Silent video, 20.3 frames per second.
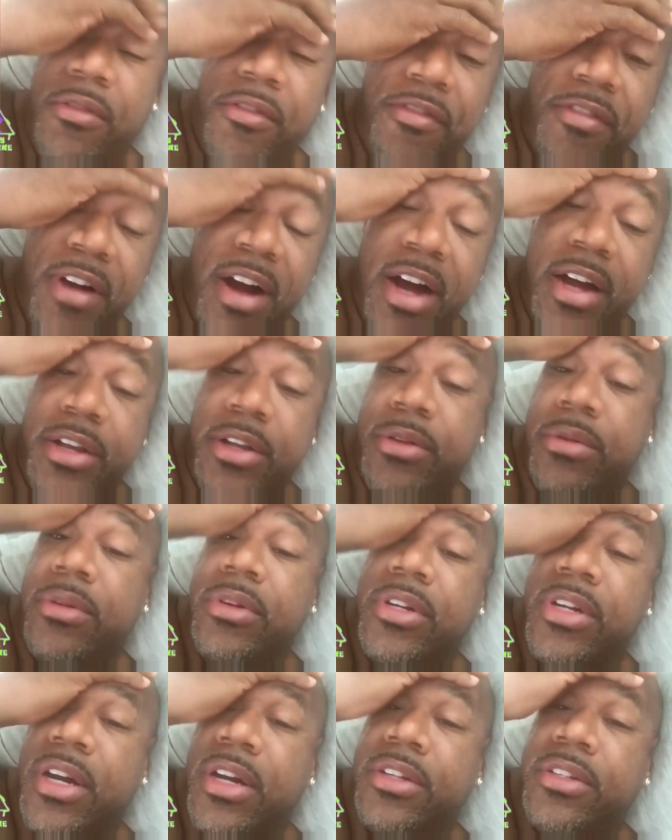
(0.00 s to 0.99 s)
Go find
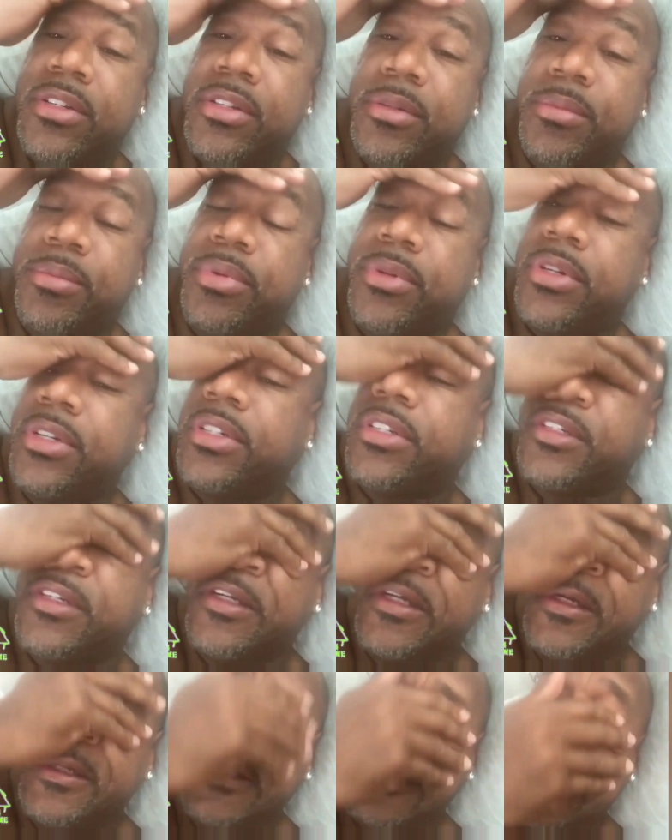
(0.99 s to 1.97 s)
you a youngster to
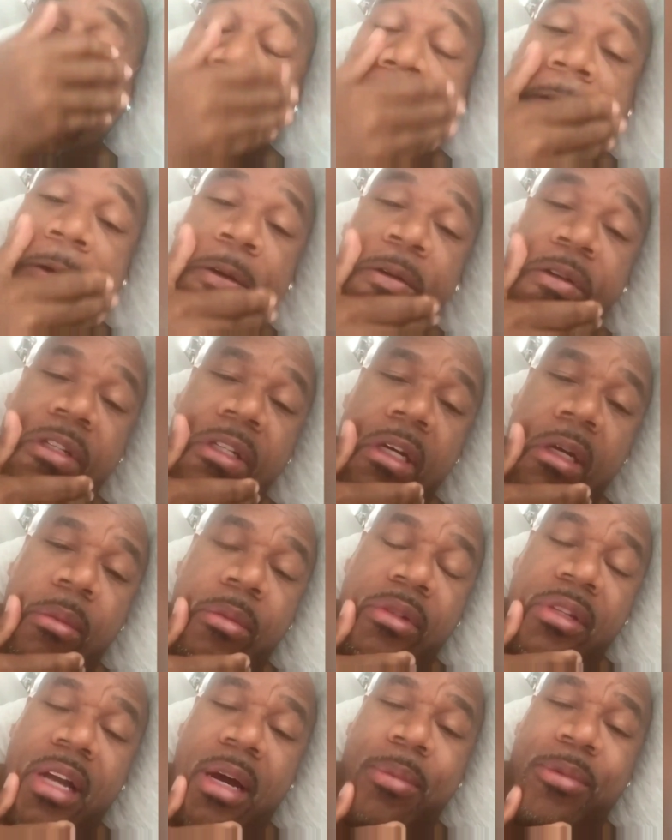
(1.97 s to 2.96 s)
push or do
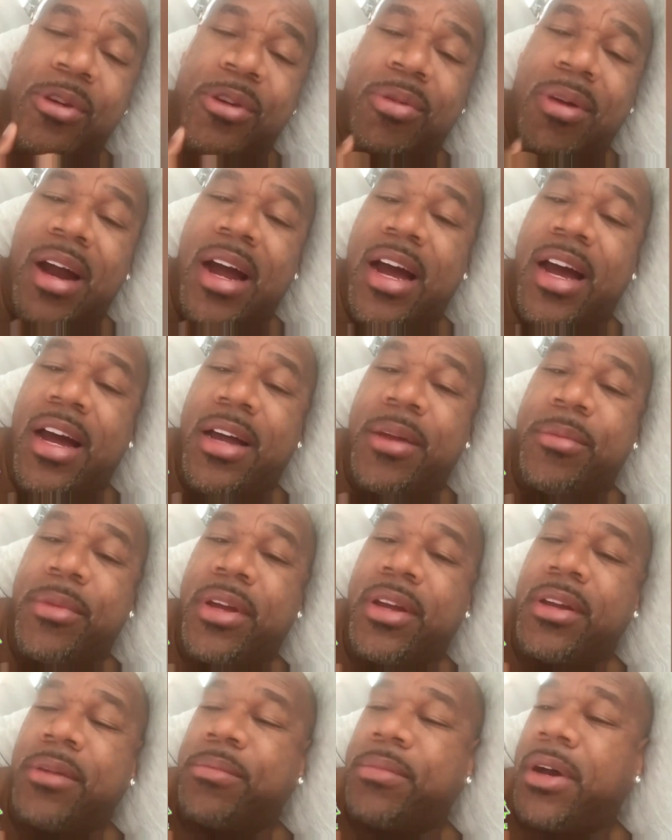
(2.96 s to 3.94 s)
something. Stop crying,
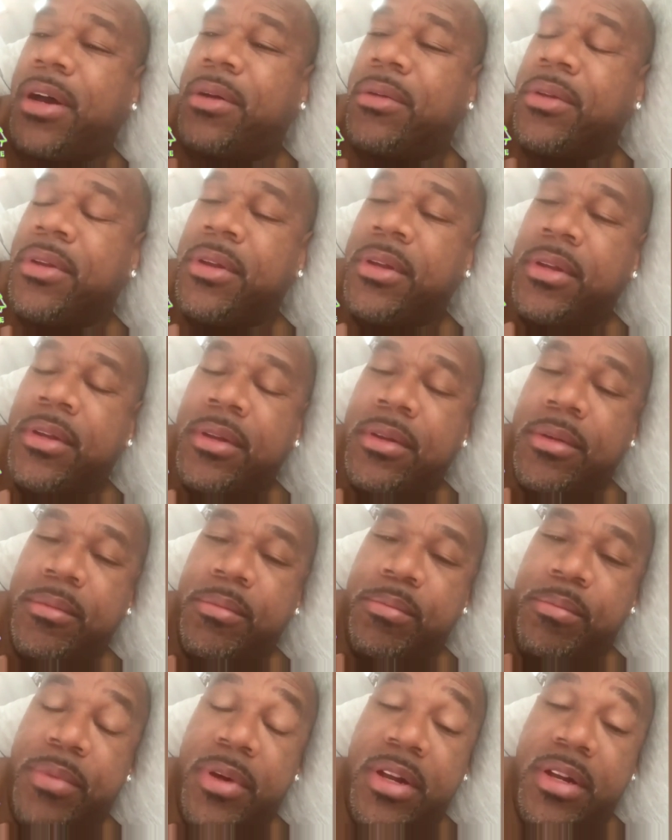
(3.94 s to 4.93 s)
man, about
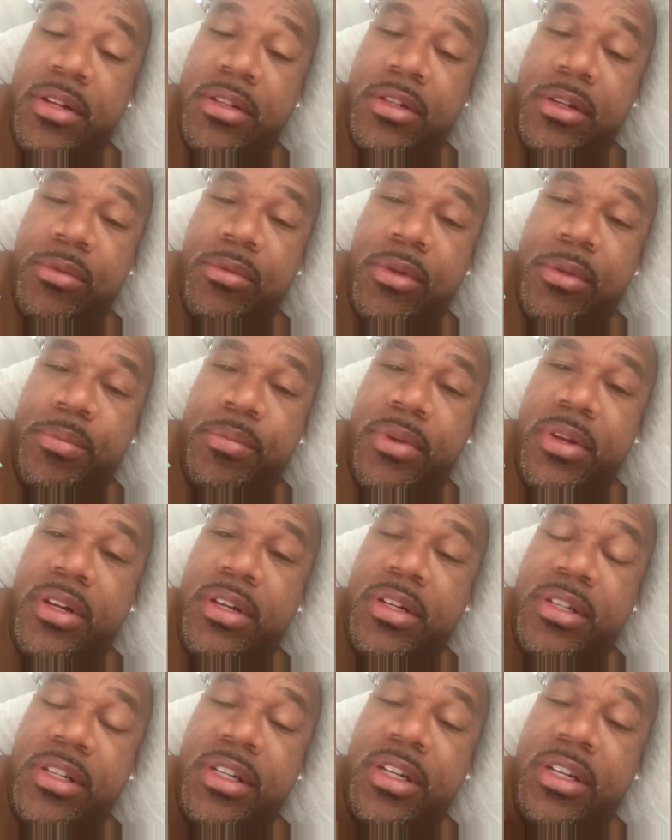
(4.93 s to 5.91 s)
business and what
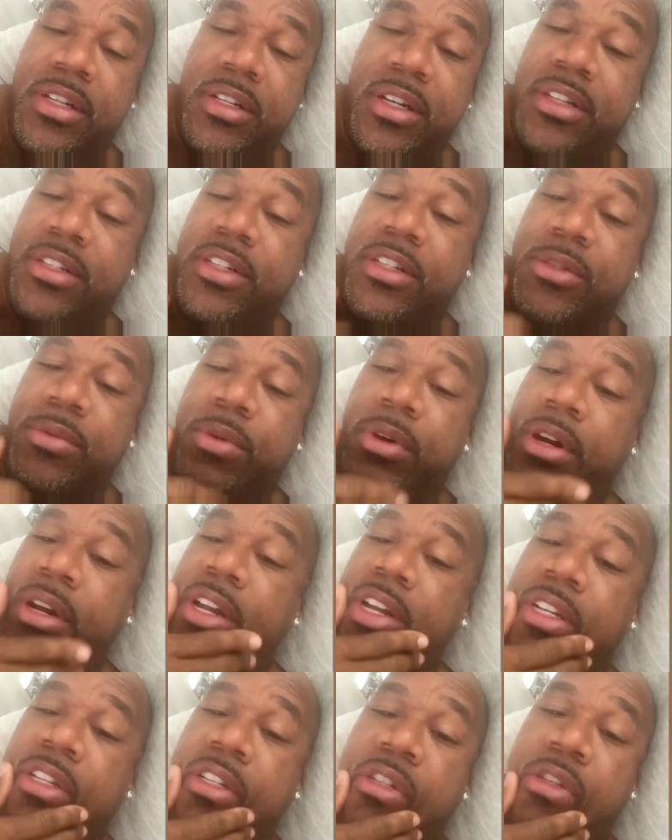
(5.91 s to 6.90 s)
business is. That's just what
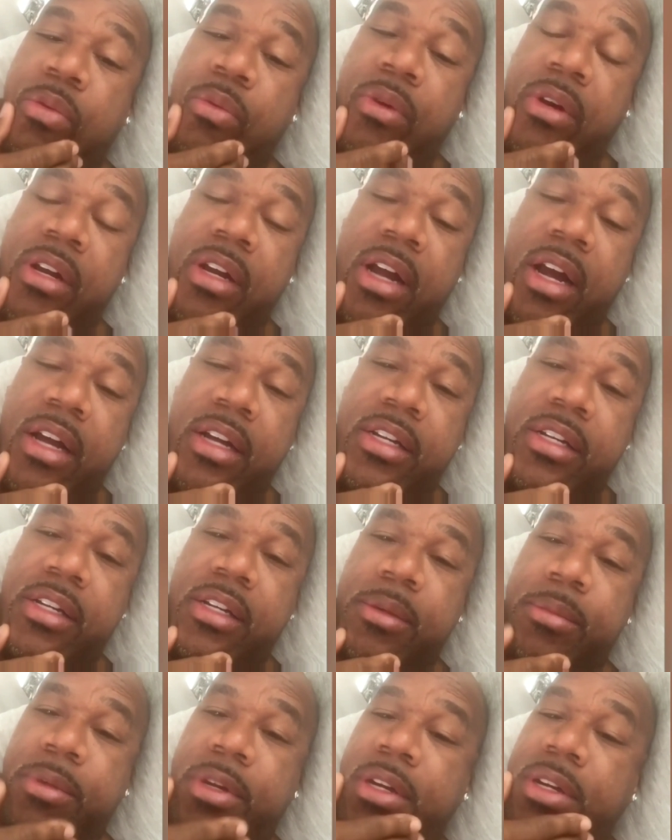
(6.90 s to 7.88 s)
it is. It's
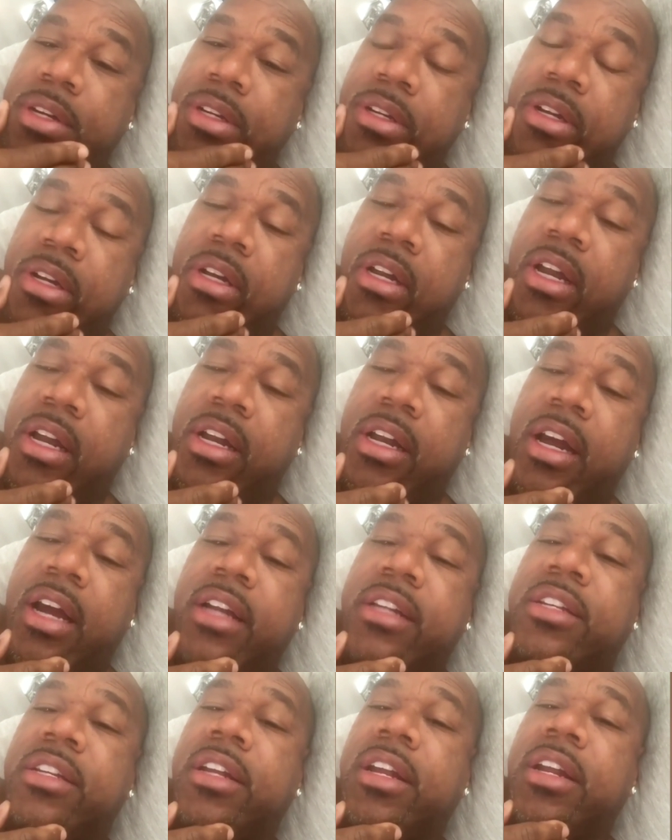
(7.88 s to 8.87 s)
2019, man. It ain't
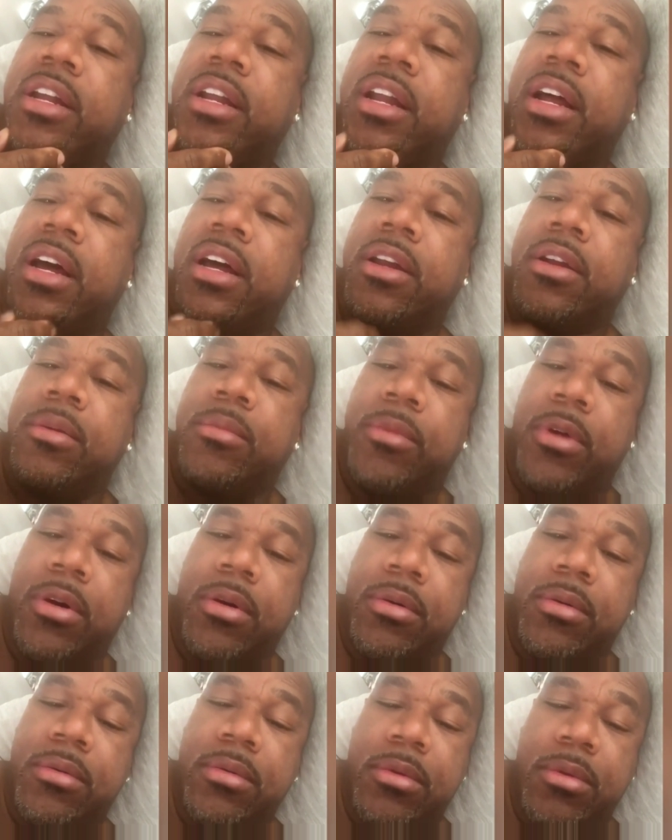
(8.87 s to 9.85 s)
1989 no more.
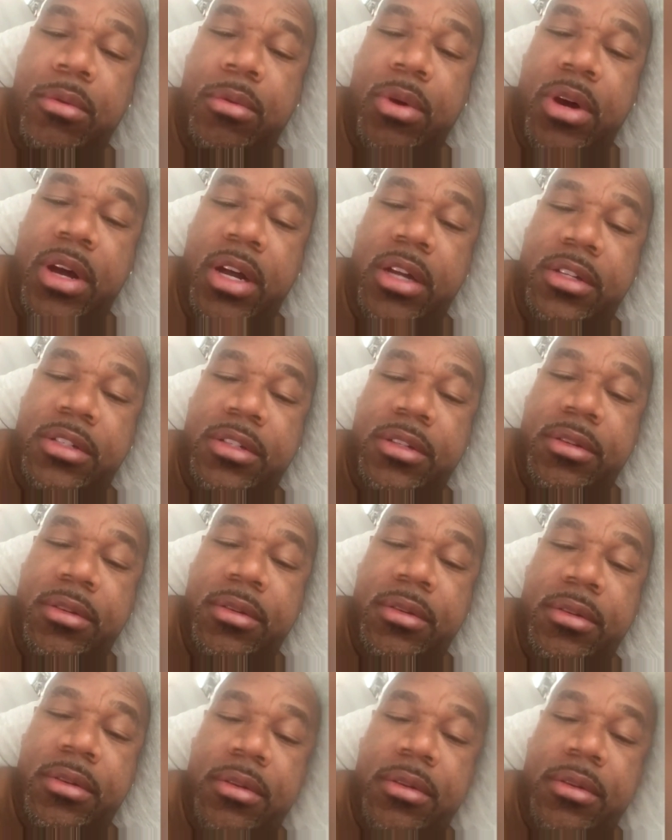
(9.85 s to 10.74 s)
West.